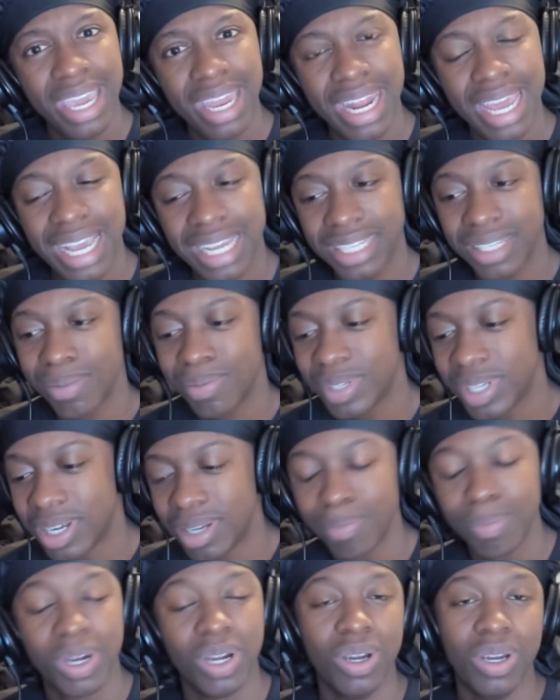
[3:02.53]
has some
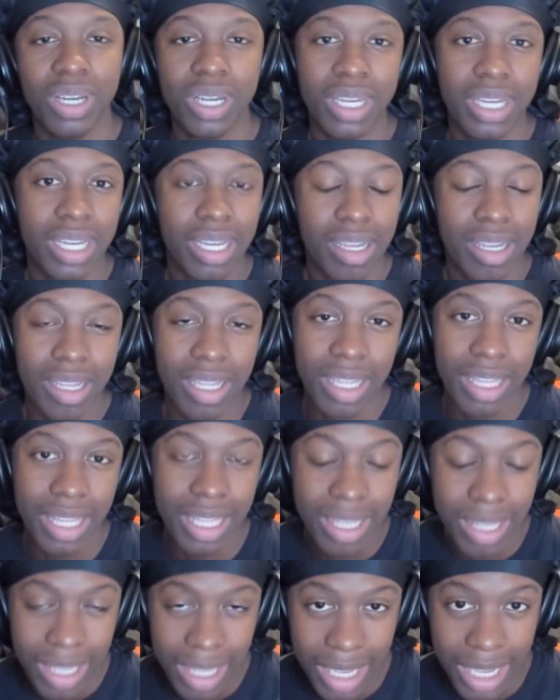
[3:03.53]
song, bro.
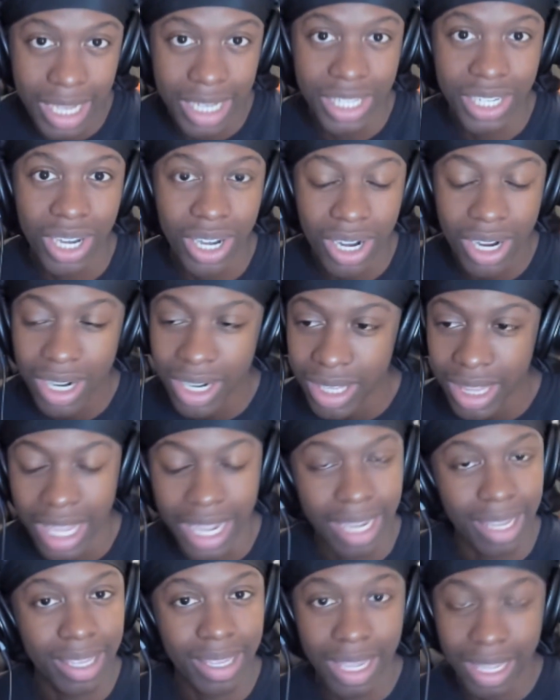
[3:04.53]
Guitar,
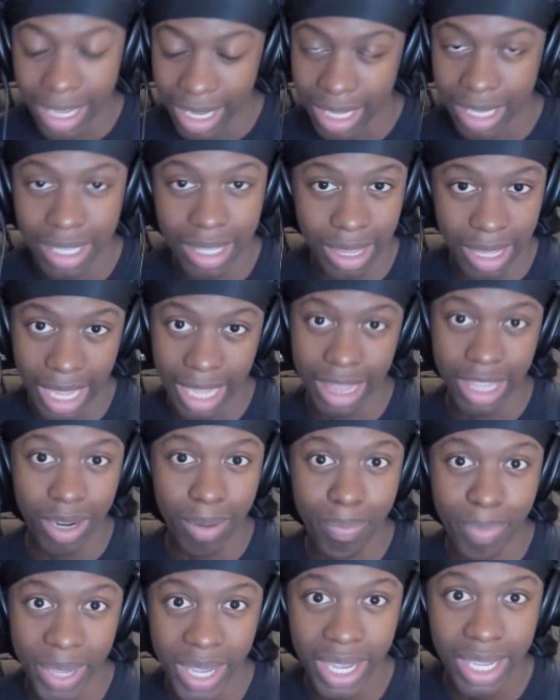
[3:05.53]
like their
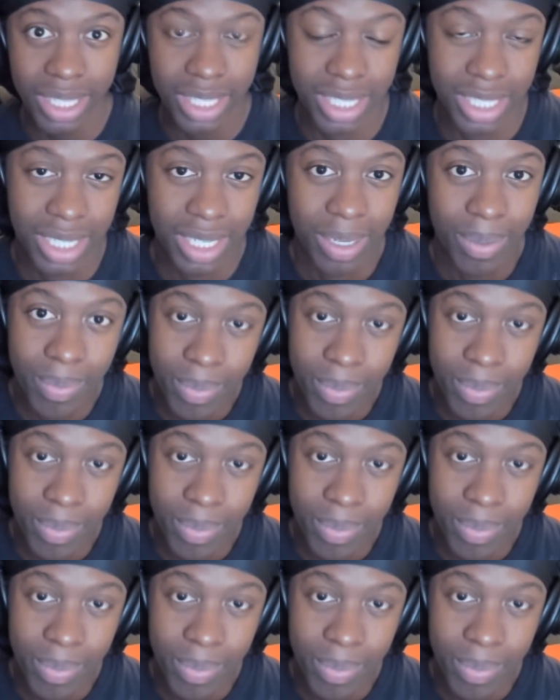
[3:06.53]
beats